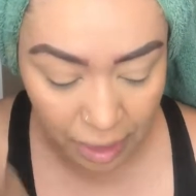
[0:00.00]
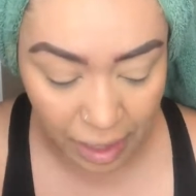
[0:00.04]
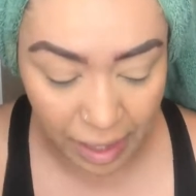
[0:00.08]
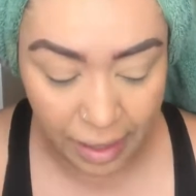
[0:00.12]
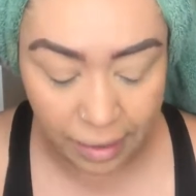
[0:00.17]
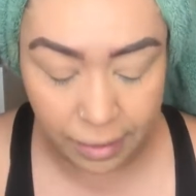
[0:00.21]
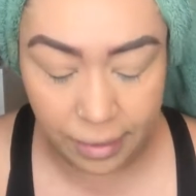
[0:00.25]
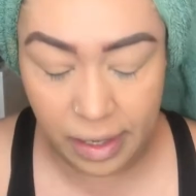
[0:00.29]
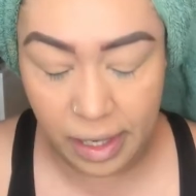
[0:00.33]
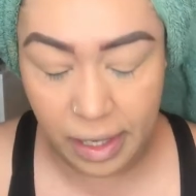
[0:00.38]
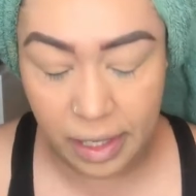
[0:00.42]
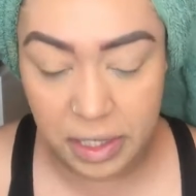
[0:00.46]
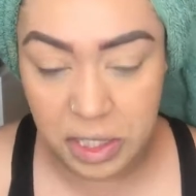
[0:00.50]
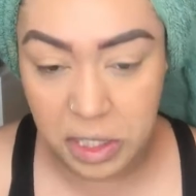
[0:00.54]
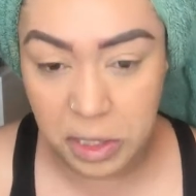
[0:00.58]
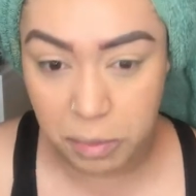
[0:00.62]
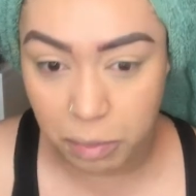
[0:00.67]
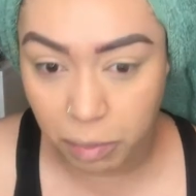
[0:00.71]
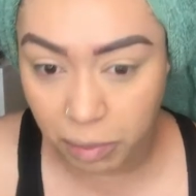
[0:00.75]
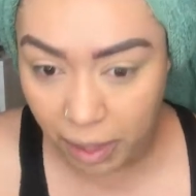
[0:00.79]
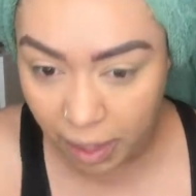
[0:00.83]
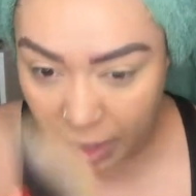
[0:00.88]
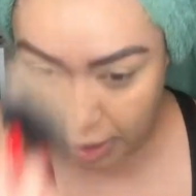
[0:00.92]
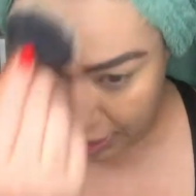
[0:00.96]
I don't know how to
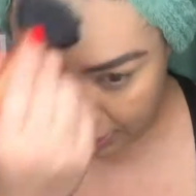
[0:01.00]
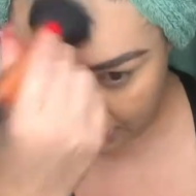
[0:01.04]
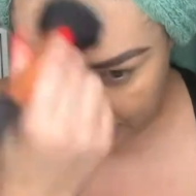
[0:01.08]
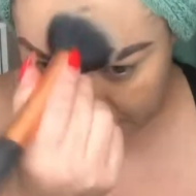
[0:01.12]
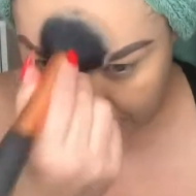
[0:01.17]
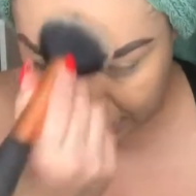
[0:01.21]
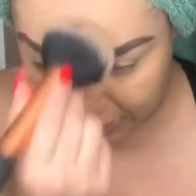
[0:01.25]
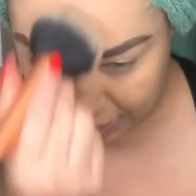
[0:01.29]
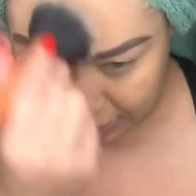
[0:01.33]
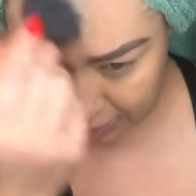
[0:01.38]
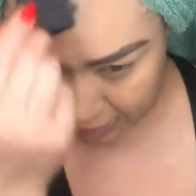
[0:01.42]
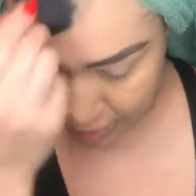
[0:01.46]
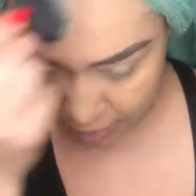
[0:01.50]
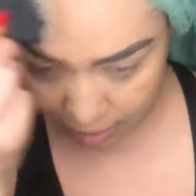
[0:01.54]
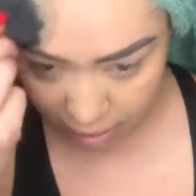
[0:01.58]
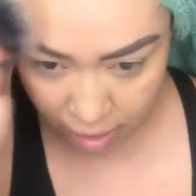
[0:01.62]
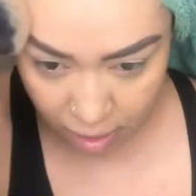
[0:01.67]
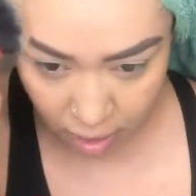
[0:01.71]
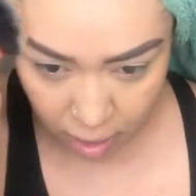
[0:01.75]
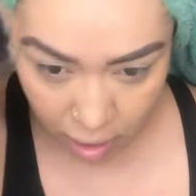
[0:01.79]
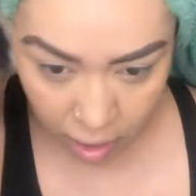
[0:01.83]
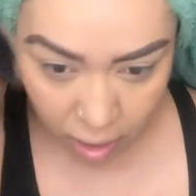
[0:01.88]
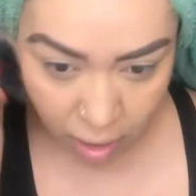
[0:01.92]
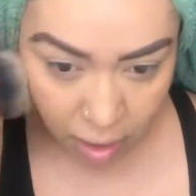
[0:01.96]
explain it. Like,
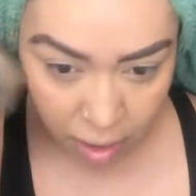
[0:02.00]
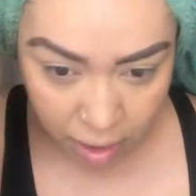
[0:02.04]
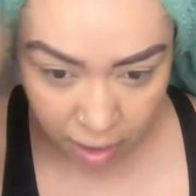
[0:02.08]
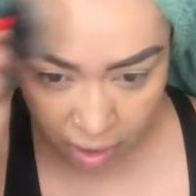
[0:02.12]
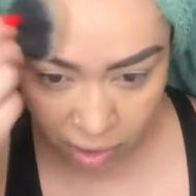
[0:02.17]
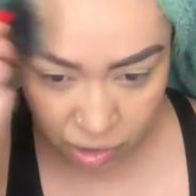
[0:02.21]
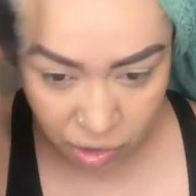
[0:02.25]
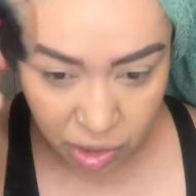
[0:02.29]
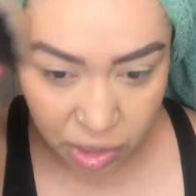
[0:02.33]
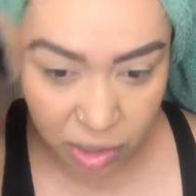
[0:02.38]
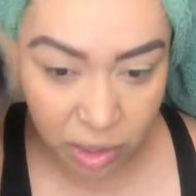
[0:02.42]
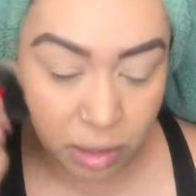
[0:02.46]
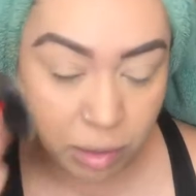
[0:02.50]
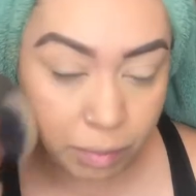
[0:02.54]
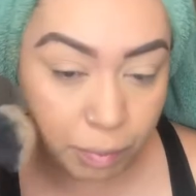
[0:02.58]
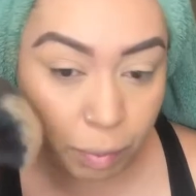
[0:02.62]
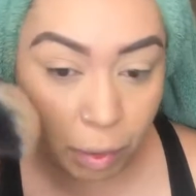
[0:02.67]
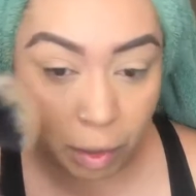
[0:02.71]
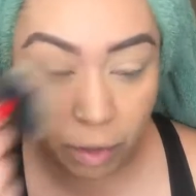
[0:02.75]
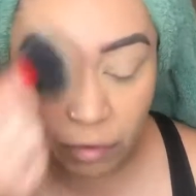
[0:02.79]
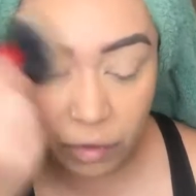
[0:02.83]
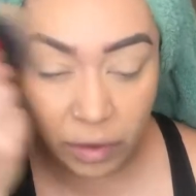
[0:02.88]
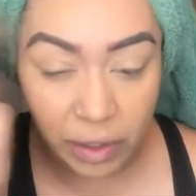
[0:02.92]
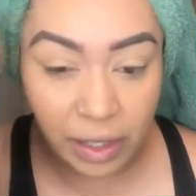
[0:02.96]
it's just
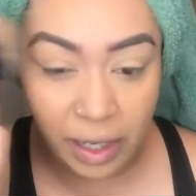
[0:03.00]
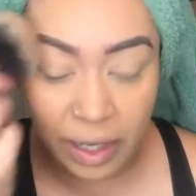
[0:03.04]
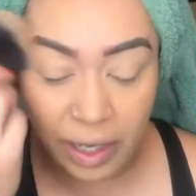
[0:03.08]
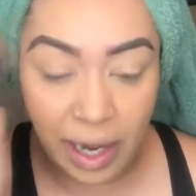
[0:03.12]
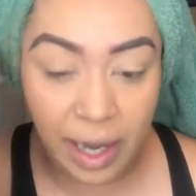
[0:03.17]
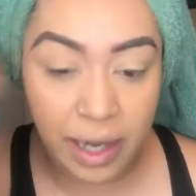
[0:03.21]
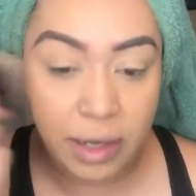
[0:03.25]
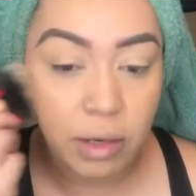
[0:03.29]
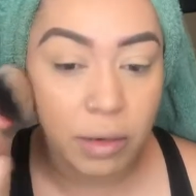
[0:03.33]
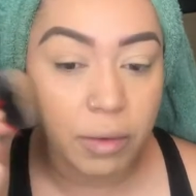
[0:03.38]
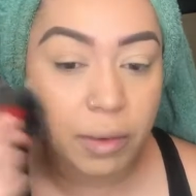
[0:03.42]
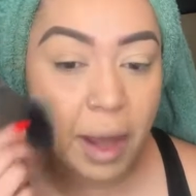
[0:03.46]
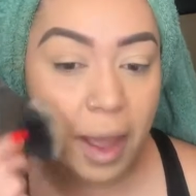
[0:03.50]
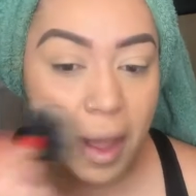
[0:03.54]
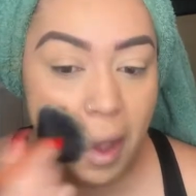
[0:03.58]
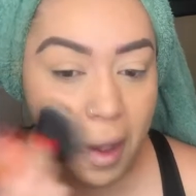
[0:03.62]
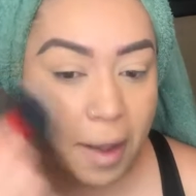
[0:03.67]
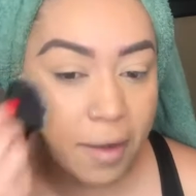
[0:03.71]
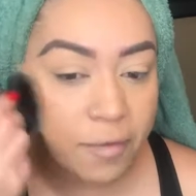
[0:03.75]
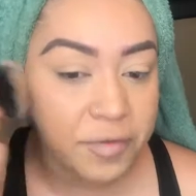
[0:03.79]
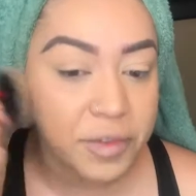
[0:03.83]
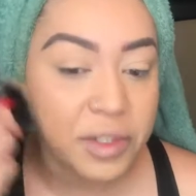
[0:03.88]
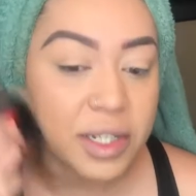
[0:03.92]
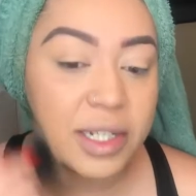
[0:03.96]
perfect. Like, I don't
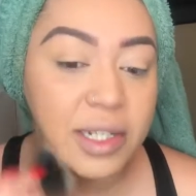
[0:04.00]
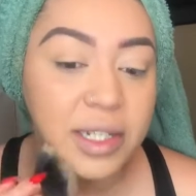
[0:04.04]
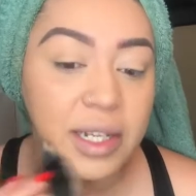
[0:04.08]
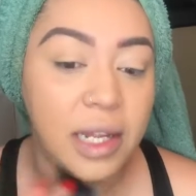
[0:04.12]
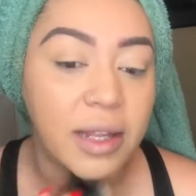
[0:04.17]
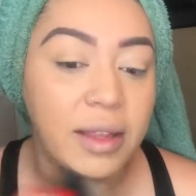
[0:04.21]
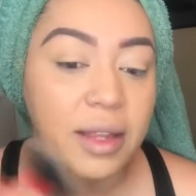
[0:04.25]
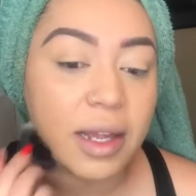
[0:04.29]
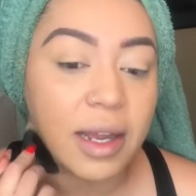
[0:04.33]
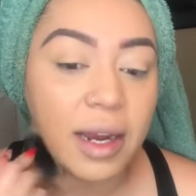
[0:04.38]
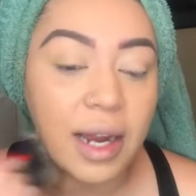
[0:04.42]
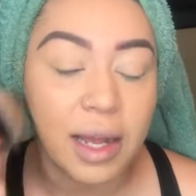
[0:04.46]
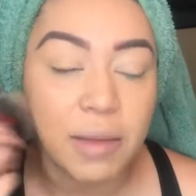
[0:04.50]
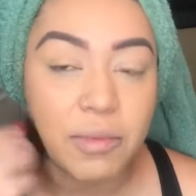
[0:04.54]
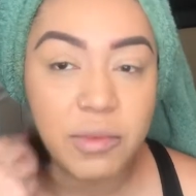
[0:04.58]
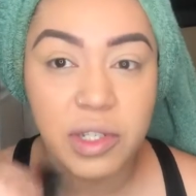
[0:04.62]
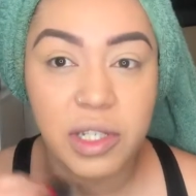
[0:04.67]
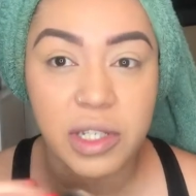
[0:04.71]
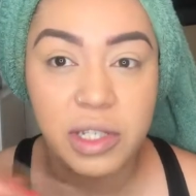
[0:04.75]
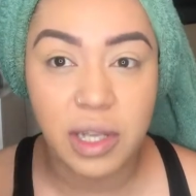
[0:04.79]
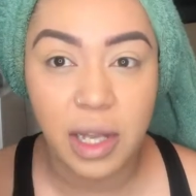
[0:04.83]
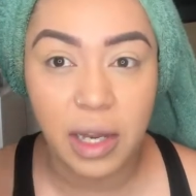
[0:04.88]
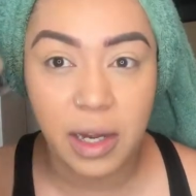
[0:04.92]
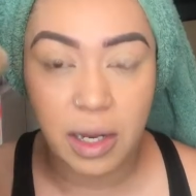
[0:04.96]
have to set that. I'm
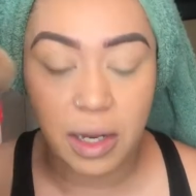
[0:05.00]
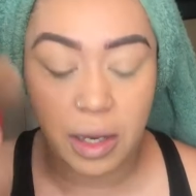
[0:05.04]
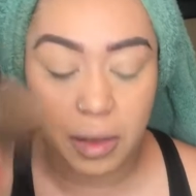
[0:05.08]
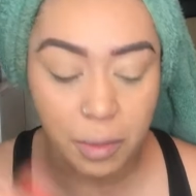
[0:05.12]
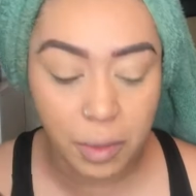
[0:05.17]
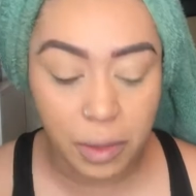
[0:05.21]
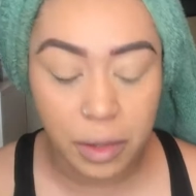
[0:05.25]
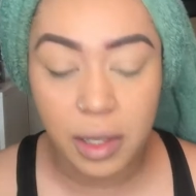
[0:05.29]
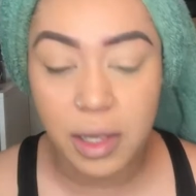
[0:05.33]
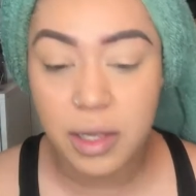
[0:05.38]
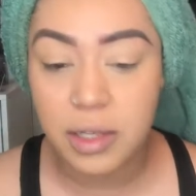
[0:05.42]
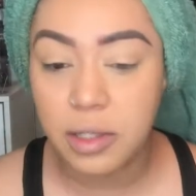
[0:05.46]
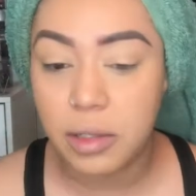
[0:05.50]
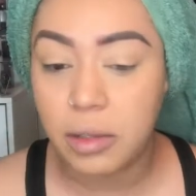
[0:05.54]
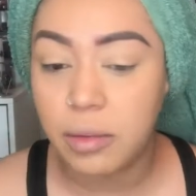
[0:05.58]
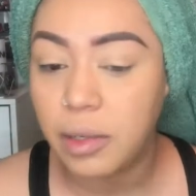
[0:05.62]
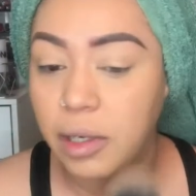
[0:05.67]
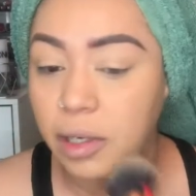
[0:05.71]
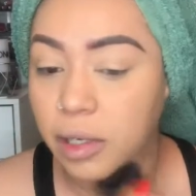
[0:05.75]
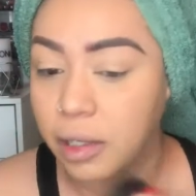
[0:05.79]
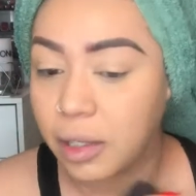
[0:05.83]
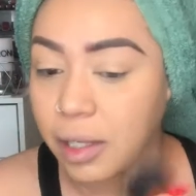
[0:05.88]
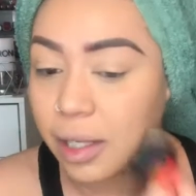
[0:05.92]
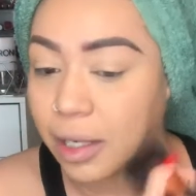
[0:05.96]
just setting it with this already.